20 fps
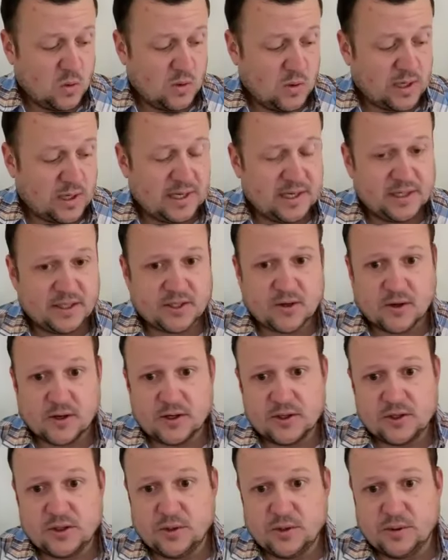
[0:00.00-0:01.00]
what I
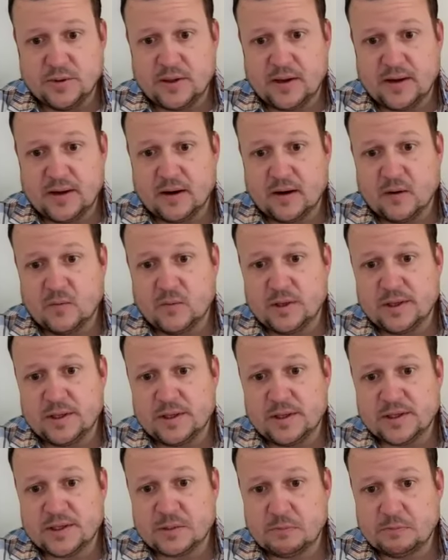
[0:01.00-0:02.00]
started doing there
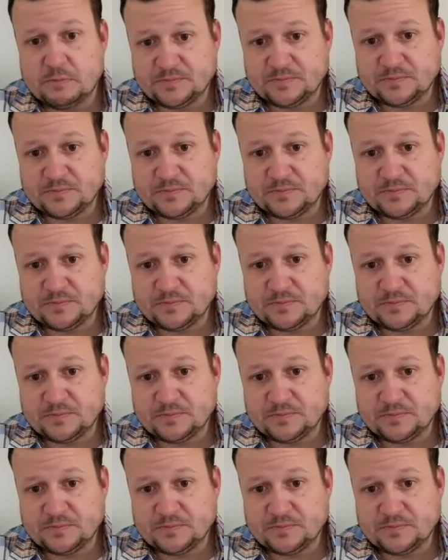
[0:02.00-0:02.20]
was